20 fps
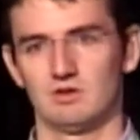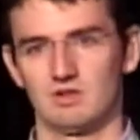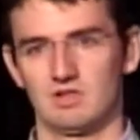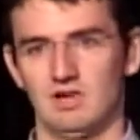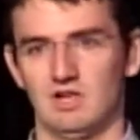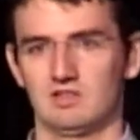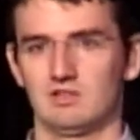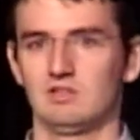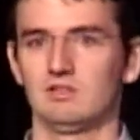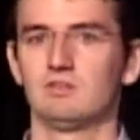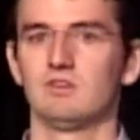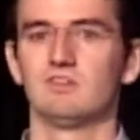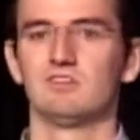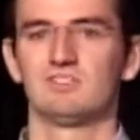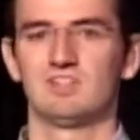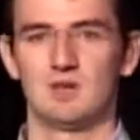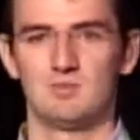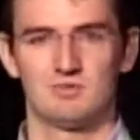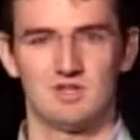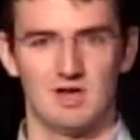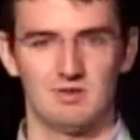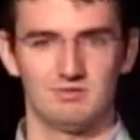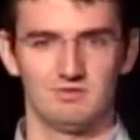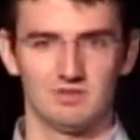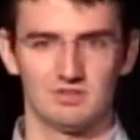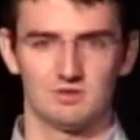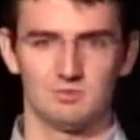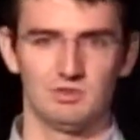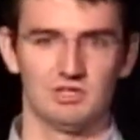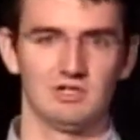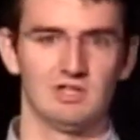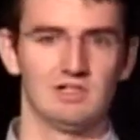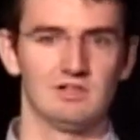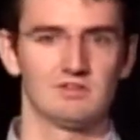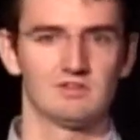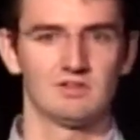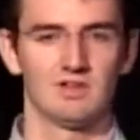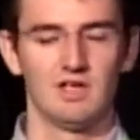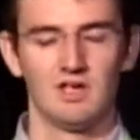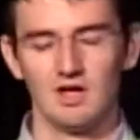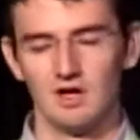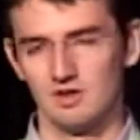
connecting to the same type of experience,